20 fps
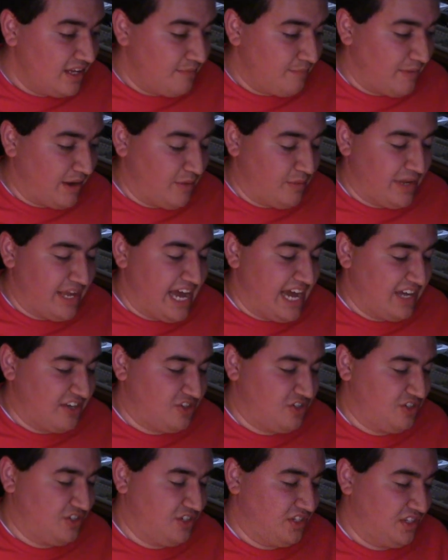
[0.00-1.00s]
my
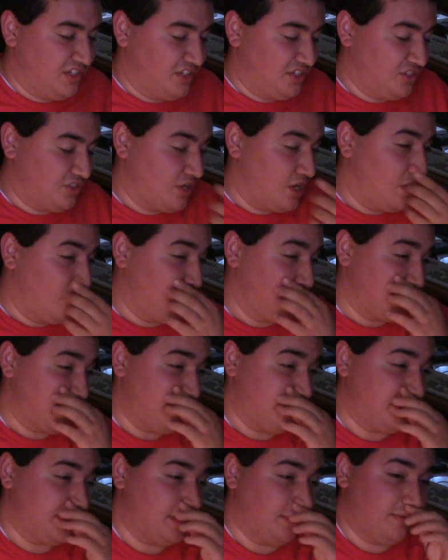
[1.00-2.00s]
reaction to the Star Wars
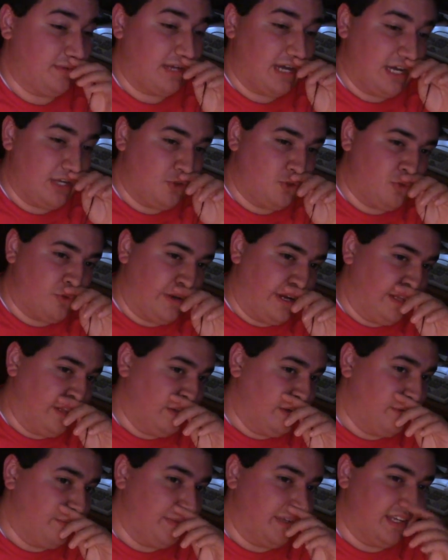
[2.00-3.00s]
Episode 9
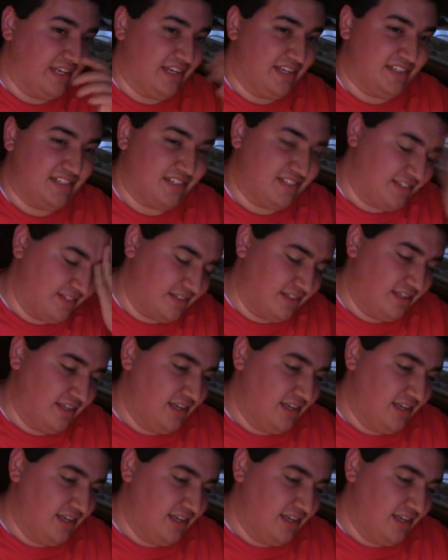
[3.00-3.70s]
trailer, because